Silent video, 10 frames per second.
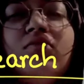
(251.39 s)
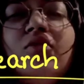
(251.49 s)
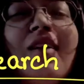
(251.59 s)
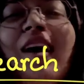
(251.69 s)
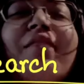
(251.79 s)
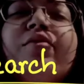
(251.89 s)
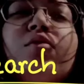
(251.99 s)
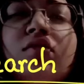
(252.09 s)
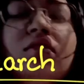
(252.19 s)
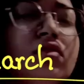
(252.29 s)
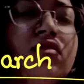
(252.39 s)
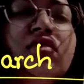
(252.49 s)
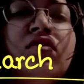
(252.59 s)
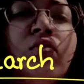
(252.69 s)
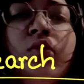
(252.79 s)
you have to research
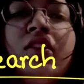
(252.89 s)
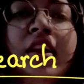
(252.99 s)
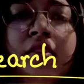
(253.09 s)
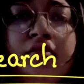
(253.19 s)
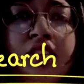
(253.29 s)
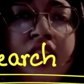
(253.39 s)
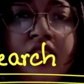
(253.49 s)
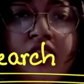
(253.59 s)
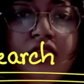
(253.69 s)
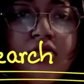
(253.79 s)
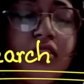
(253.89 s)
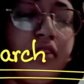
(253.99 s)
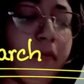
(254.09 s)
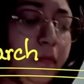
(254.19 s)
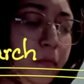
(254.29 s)
in what kind of thing it is. Okay,